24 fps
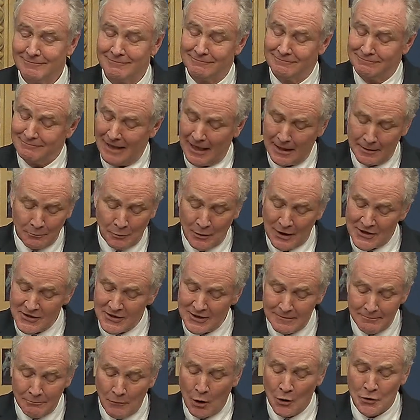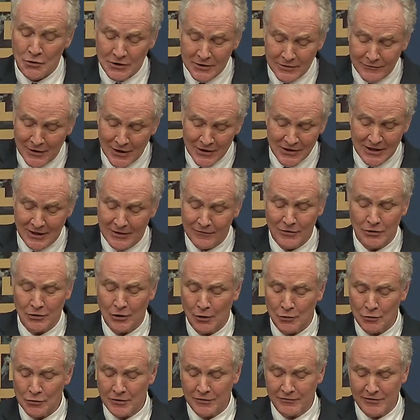Madam President, most of us, even
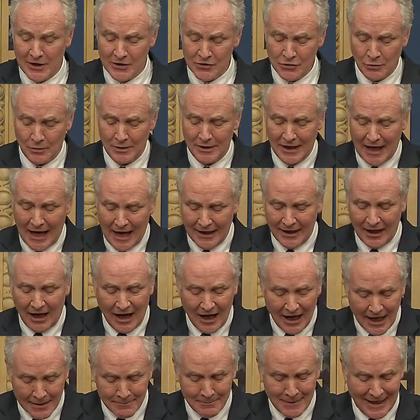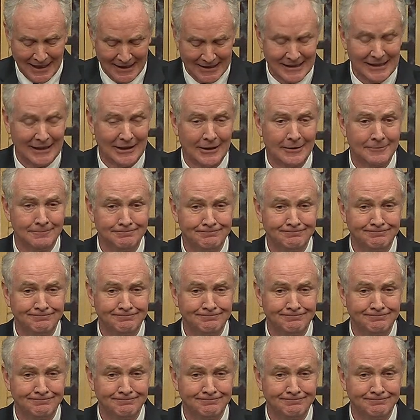those of us who are not on Medicare,